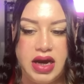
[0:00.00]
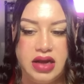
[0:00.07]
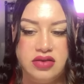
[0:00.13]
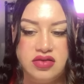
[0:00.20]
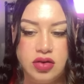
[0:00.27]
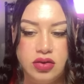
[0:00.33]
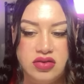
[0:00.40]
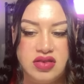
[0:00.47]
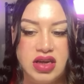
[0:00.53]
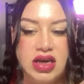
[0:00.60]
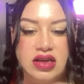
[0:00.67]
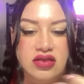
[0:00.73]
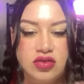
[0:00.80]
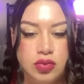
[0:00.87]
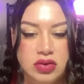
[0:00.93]
And so it's like
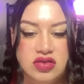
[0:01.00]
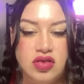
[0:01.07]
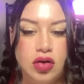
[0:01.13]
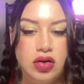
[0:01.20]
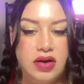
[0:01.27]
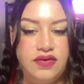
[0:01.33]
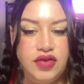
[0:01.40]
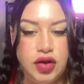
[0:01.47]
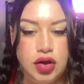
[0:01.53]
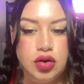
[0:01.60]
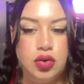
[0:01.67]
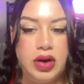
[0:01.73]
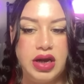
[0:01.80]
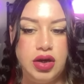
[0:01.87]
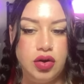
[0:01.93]
it's the result of
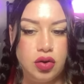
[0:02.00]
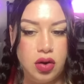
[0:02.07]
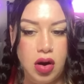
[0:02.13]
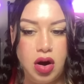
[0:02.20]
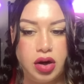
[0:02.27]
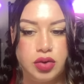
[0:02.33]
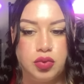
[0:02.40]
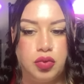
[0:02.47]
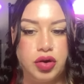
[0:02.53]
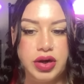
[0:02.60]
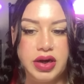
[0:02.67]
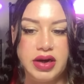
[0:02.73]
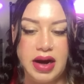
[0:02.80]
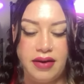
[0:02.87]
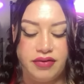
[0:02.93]
you and your hard
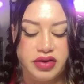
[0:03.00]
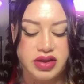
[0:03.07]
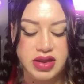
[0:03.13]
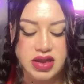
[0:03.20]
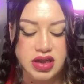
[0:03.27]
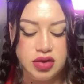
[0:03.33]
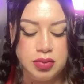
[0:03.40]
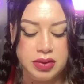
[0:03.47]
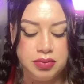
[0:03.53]
work and everything that you've been